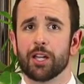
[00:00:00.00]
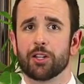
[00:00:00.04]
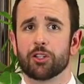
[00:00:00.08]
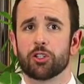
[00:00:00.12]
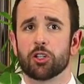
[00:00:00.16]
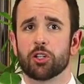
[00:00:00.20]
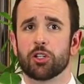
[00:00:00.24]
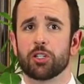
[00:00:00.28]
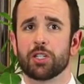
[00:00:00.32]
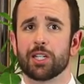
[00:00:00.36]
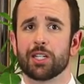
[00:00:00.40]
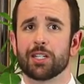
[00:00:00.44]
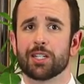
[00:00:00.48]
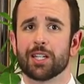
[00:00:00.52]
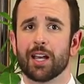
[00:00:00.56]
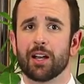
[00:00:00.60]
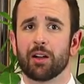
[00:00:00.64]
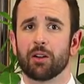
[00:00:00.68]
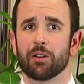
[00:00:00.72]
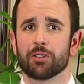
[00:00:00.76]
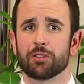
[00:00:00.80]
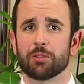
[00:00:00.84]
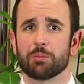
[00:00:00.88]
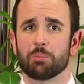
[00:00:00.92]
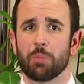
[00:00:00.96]
It should
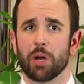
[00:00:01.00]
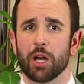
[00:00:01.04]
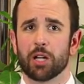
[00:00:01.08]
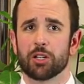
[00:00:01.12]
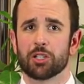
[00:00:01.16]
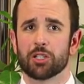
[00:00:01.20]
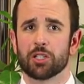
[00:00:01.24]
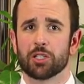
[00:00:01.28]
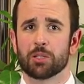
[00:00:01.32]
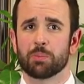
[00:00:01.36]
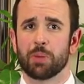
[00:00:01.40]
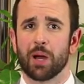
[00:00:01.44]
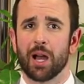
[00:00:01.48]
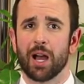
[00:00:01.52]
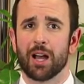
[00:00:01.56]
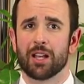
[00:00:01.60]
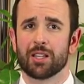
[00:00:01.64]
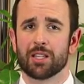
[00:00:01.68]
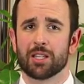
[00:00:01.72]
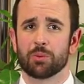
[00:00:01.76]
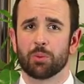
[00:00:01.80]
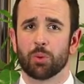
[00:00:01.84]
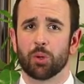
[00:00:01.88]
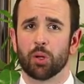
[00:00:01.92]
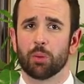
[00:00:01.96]
detail as much as
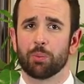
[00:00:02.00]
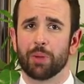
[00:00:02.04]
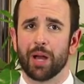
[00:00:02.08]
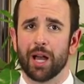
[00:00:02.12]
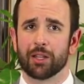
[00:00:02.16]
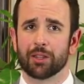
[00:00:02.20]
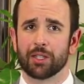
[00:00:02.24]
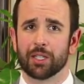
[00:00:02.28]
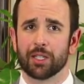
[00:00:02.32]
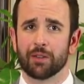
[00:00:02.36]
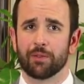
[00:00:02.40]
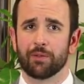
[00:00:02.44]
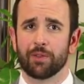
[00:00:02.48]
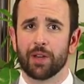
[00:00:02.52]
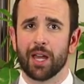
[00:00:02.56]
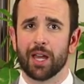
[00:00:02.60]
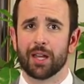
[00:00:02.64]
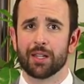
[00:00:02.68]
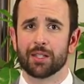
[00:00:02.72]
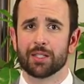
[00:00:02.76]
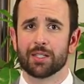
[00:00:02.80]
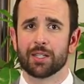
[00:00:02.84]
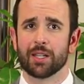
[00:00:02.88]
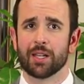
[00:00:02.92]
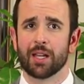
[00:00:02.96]
possible about the
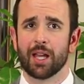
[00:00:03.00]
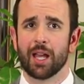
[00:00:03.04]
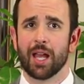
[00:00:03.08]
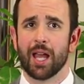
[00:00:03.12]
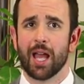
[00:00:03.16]
event,